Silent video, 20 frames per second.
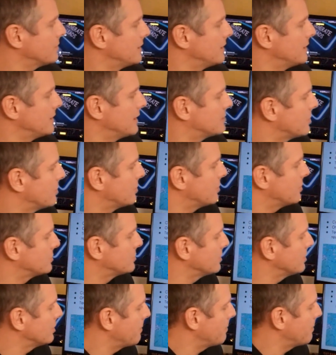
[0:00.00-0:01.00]
screen that shows
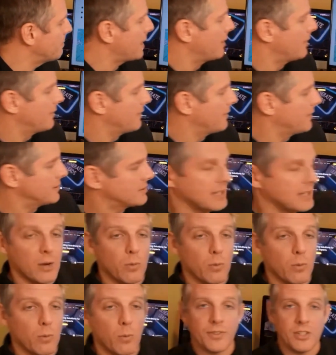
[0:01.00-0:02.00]
you a little bit better. And this is
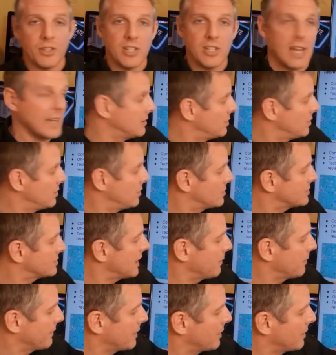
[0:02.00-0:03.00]
kind of what the check-in looks
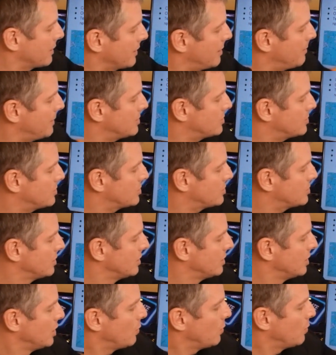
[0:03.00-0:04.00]
like. We've got our image.
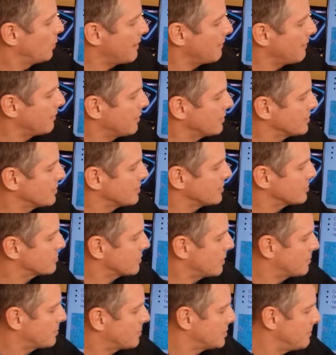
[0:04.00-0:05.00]
We have our
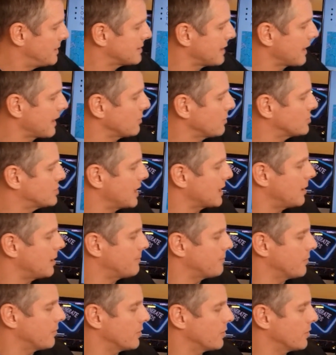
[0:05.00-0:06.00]
description, mid-cycle
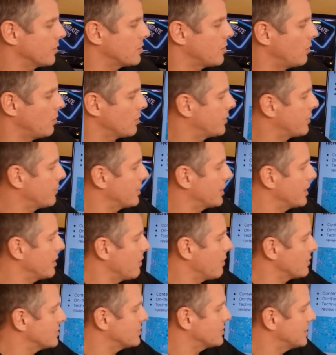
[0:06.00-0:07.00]
checkup for a Kohler 30
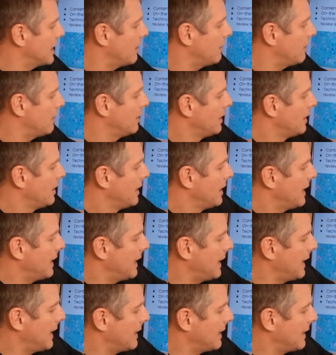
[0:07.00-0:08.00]
RCL.
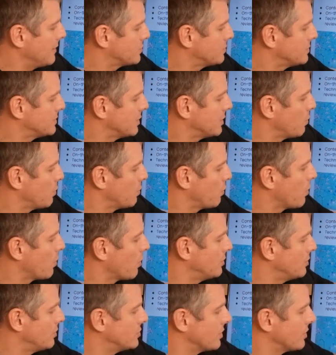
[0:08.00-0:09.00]
And this was in
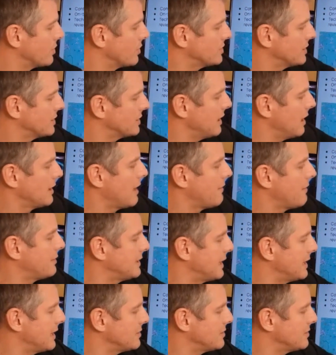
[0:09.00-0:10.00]
Warren, New Jersey,
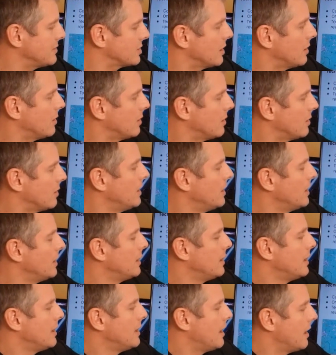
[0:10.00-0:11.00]
11 days ago.
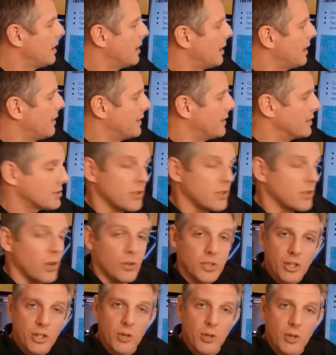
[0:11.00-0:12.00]
This
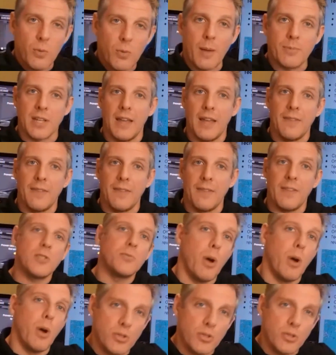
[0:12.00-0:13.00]
goes on your website. This
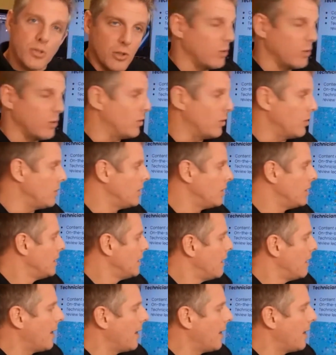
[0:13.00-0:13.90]
posts to Google.